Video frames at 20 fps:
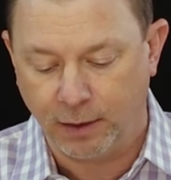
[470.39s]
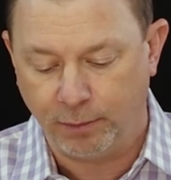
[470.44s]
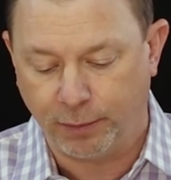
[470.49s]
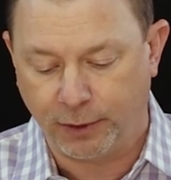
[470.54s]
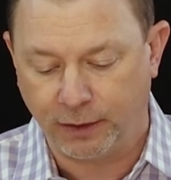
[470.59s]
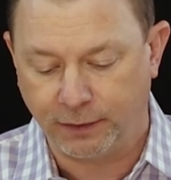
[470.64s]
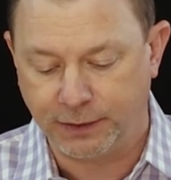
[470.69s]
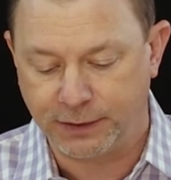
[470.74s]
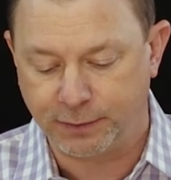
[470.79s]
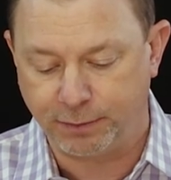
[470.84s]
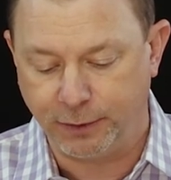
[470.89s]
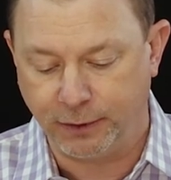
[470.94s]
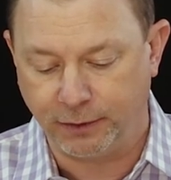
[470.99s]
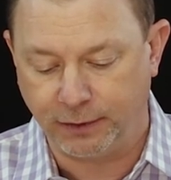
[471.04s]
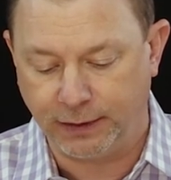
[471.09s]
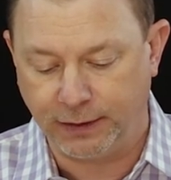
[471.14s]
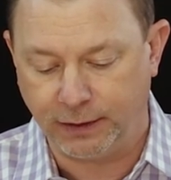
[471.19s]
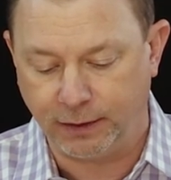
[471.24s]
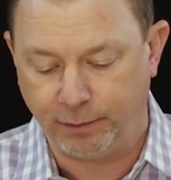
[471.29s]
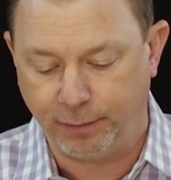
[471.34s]
barley
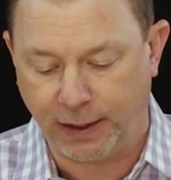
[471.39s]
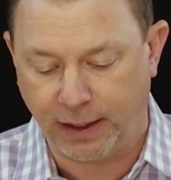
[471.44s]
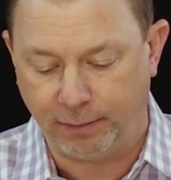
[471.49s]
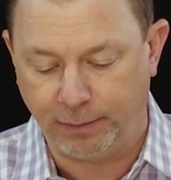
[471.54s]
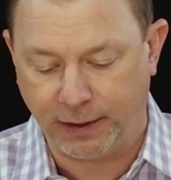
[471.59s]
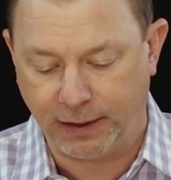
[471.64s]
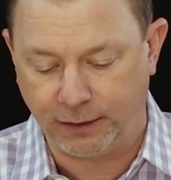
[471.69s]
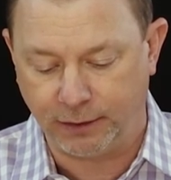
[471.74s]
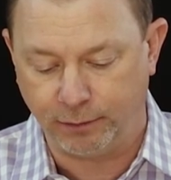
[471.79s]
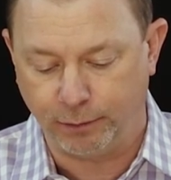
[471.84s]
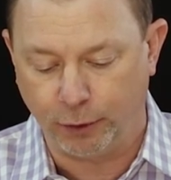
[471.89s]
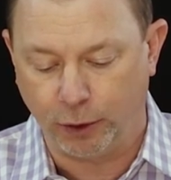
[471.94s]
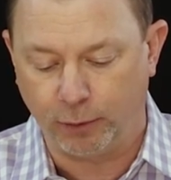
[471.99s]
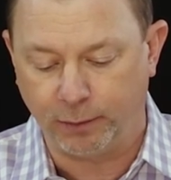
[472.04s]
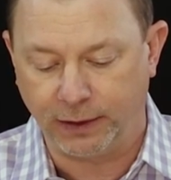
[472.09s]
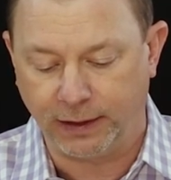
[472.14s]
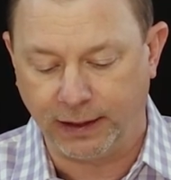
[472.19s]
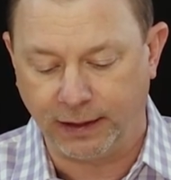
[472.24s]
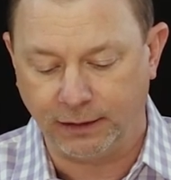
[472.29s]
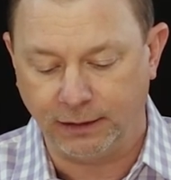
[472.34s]
spirulina, papain, and
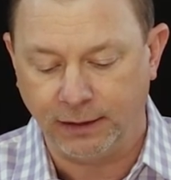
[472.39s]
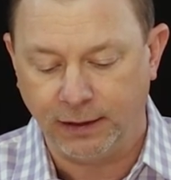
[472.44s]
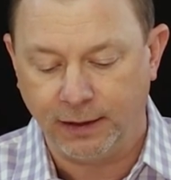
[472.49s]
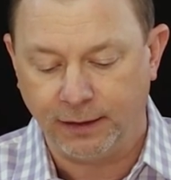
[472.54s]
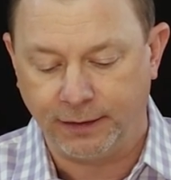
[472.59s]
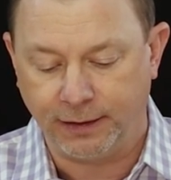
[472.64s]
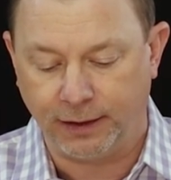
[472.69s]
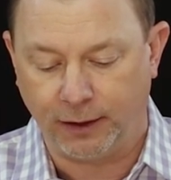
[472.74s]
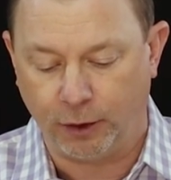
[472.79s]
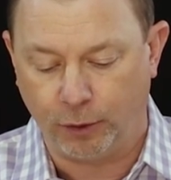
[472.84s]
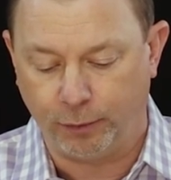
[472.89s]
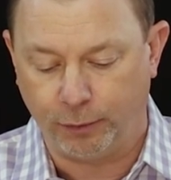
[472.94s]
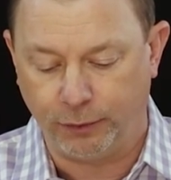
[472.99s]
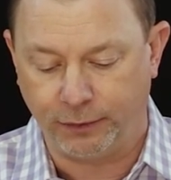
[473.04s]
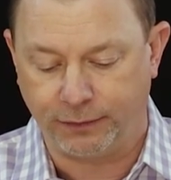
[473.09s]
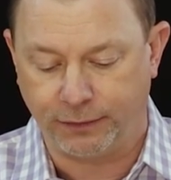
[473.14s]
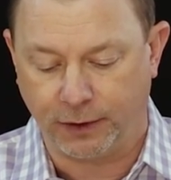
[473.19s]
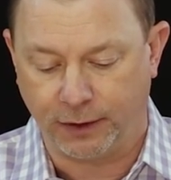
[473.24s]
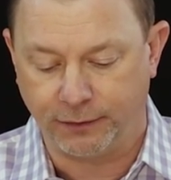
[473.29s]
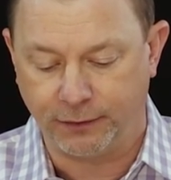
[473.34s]
bromelain that help
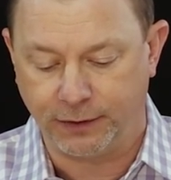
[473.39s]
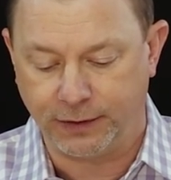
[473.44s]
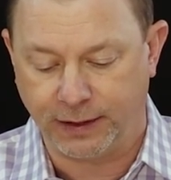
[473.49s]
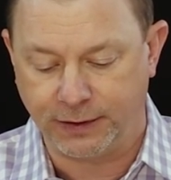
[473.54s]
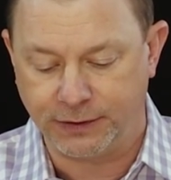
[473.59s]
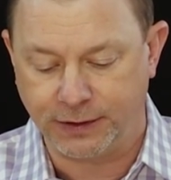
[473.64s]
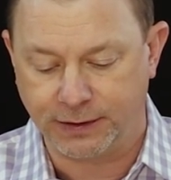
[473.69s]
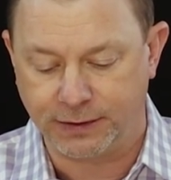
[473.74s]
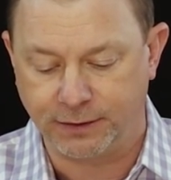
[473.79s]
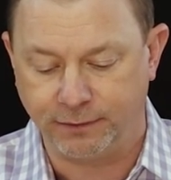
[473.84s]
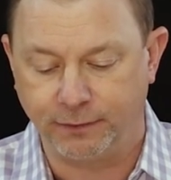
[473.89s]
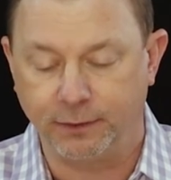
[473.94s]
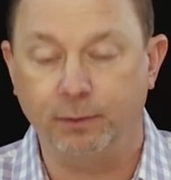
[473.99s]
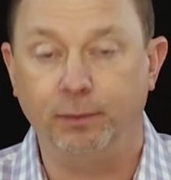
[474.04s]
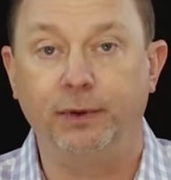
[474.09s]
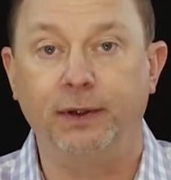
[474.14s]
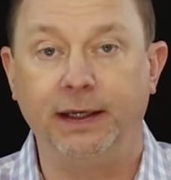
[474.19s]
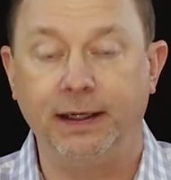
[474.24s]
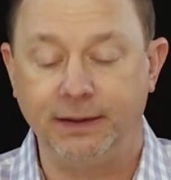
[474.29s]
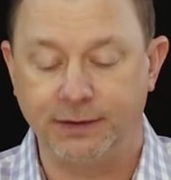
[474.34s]
with other digestive
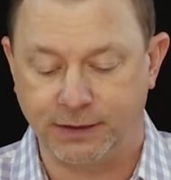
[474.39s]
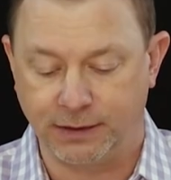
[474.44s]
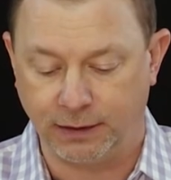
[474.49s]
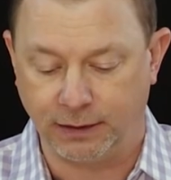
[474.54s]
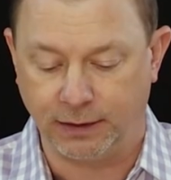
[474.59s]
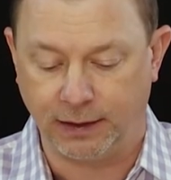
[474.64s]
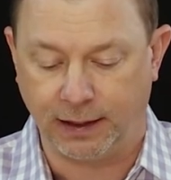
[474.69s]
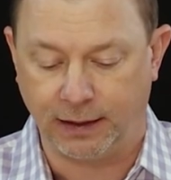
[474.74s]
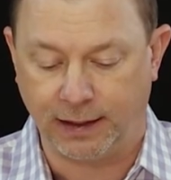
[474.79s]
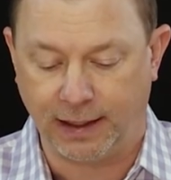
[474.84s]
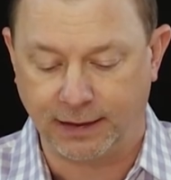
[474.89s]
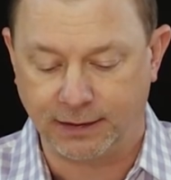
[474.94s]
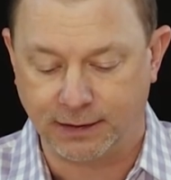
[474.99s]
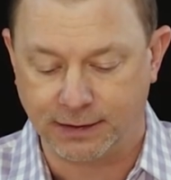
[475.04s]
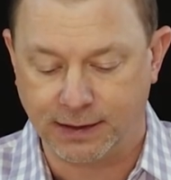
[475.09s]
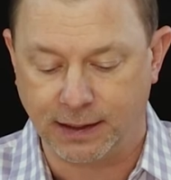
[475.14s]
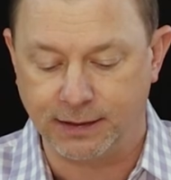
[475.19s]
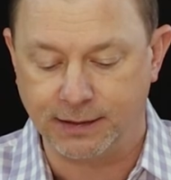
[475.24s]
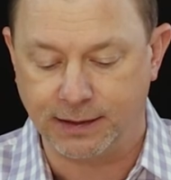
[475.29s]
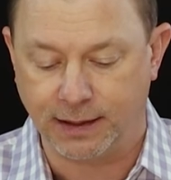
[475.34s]
complaints and act
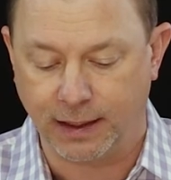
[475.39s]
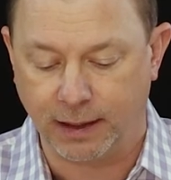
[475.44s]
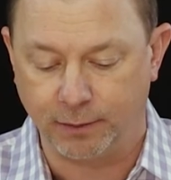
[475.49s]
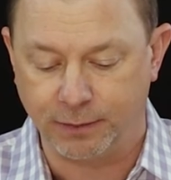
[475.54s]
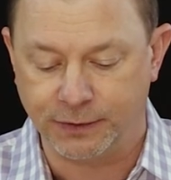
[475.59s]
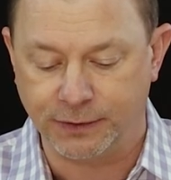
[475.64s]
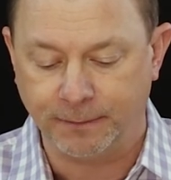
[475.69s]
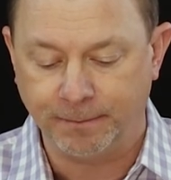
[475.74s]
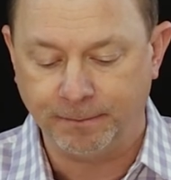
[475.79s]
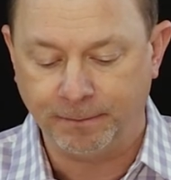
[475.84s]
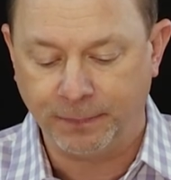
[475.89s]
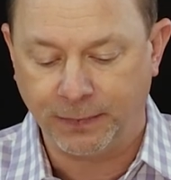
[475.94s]
as enzymes